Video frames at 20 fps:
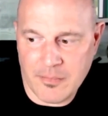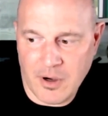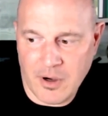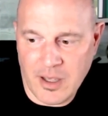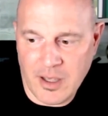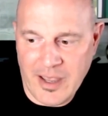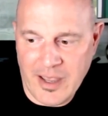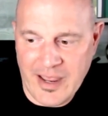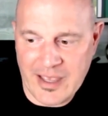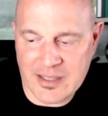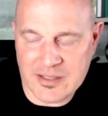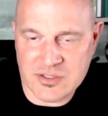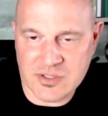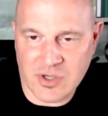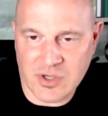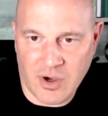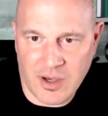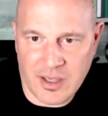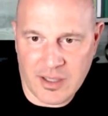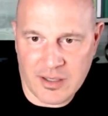
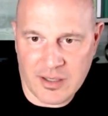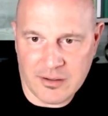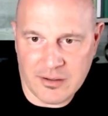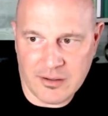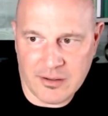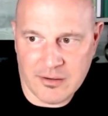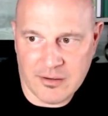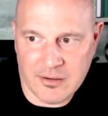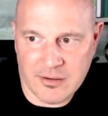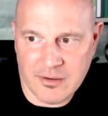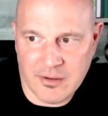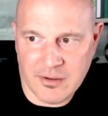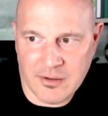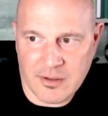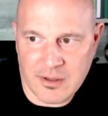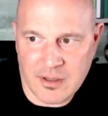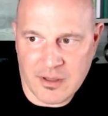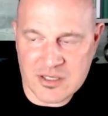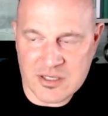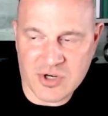hands-on
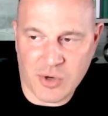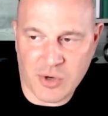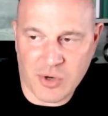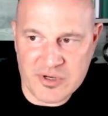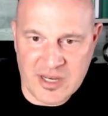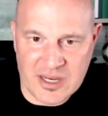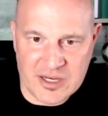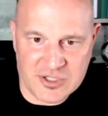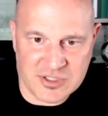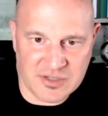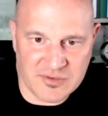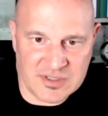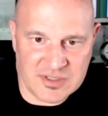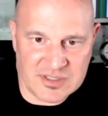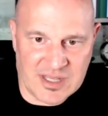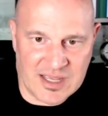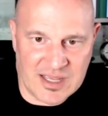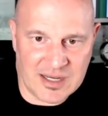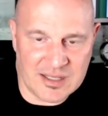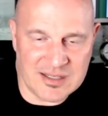interpretation of the
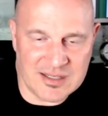data,